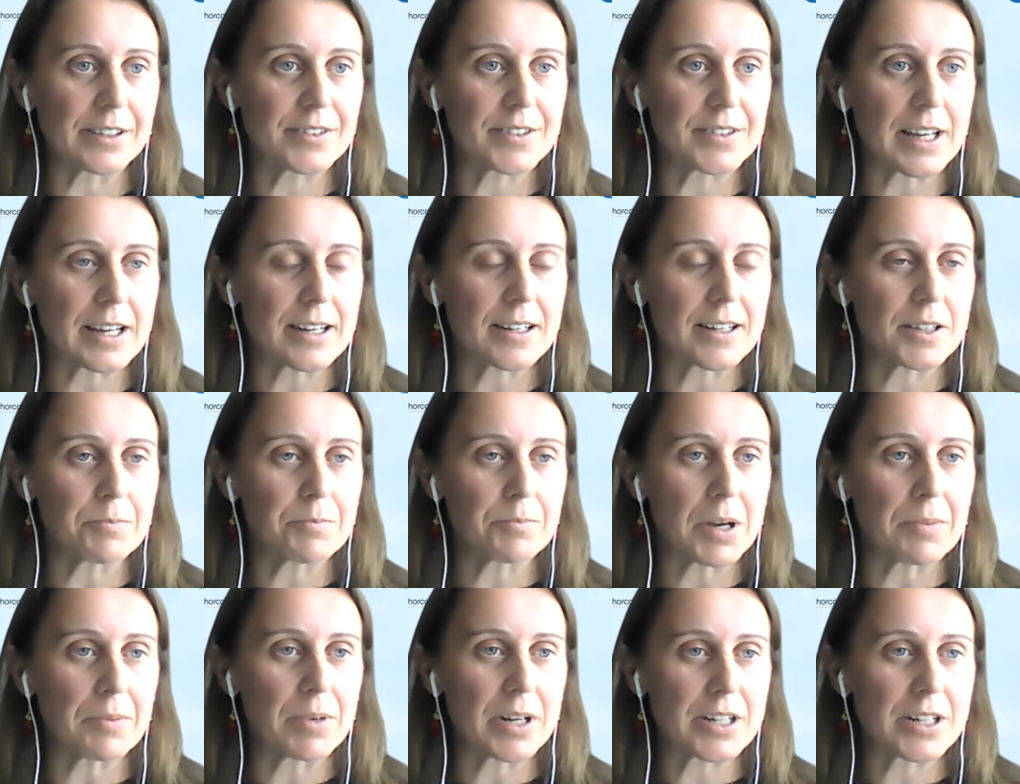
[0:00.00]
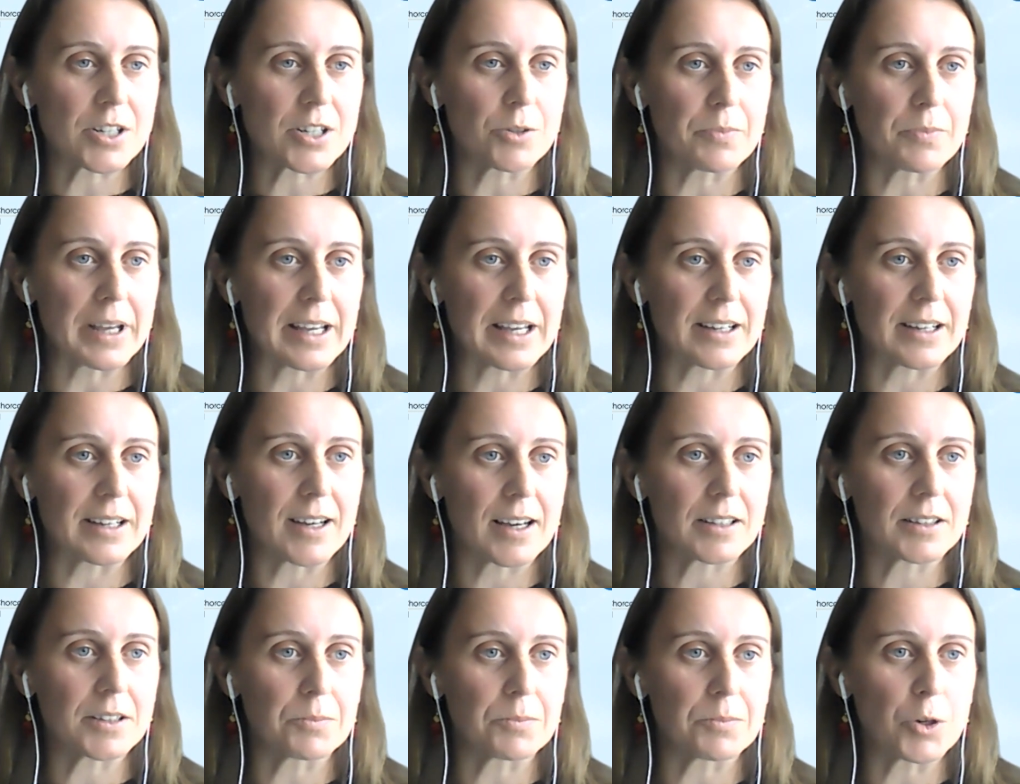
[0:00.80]
Is that in the public domain
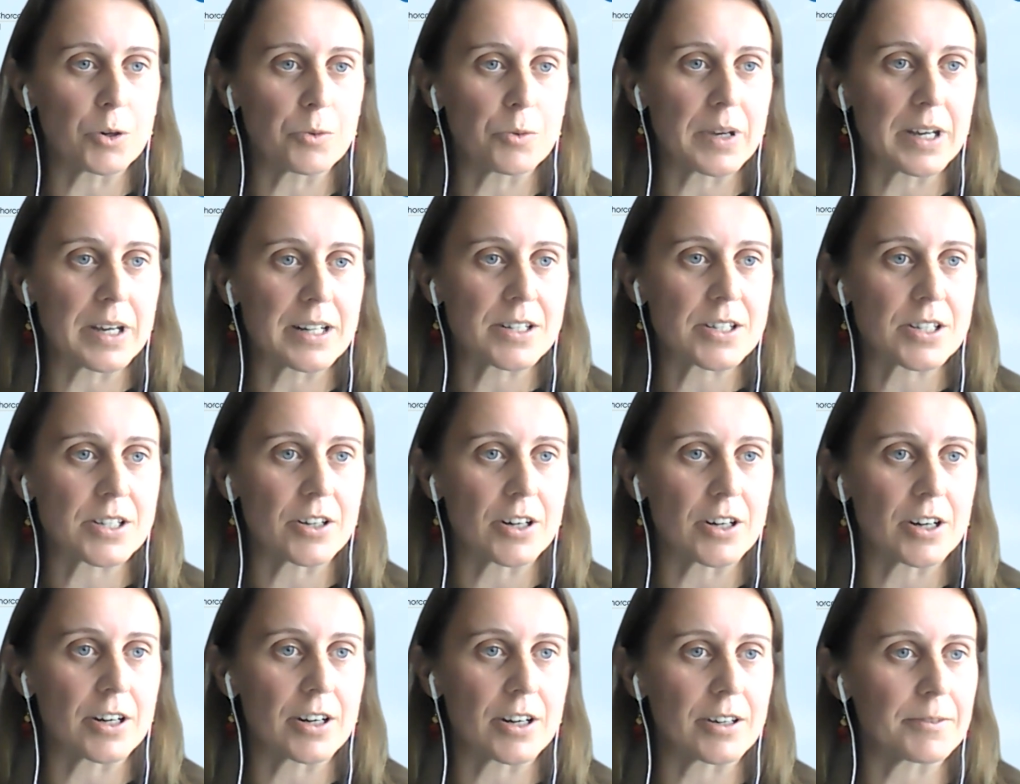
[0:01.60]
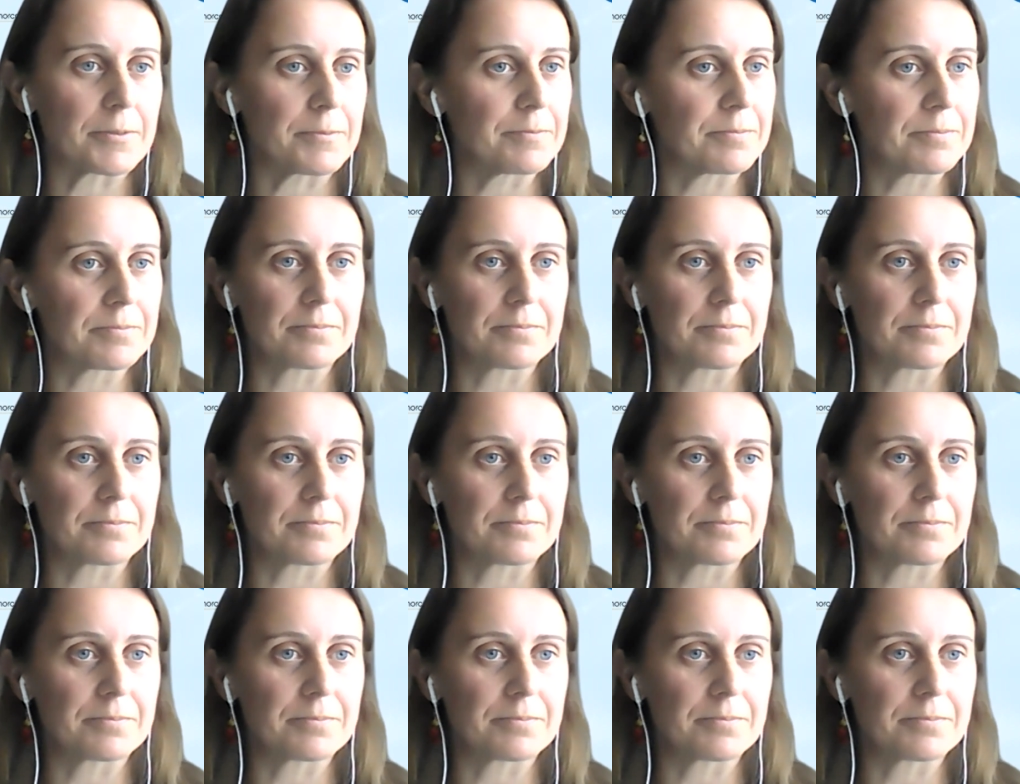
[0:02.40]
at the moment, or